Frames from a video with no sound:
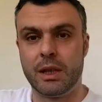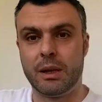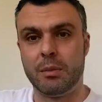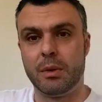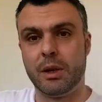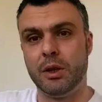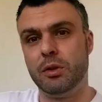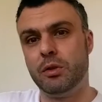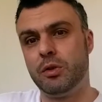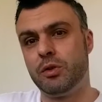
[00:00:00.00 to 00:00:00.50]
And
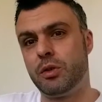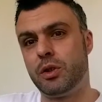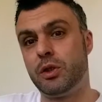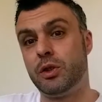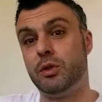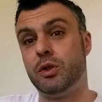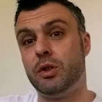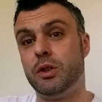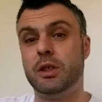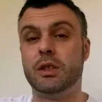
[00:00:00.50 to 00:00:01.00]
my New Year's
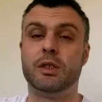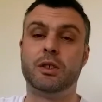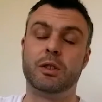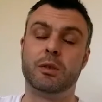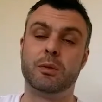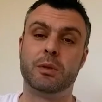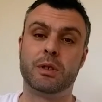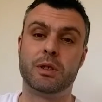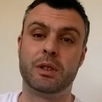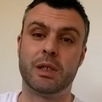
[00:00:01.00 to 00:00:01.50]
resolution this
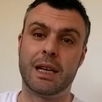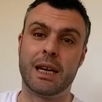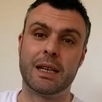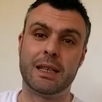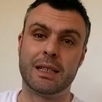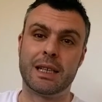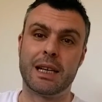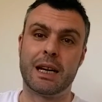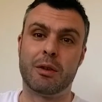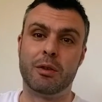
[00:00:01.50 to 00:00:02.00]
year was
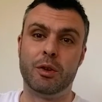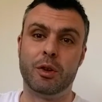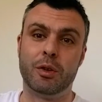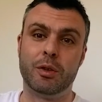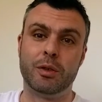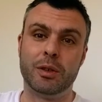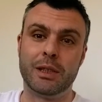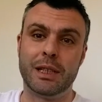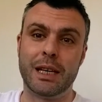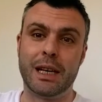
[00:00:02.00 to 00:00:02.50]
again to carry
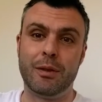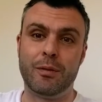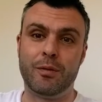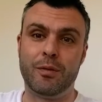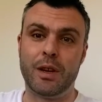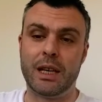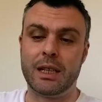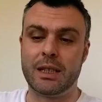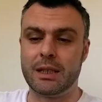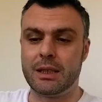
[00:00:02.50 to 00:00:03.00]
on getting
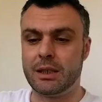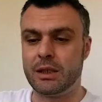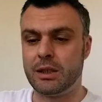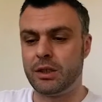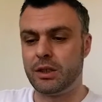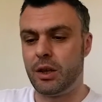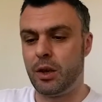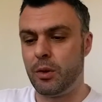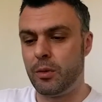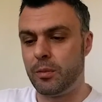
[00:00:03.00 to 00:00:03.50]
fit.
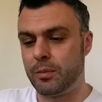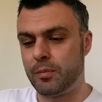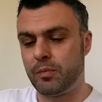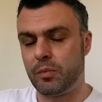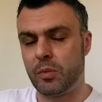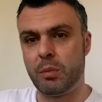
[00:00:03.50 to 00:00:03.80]
So,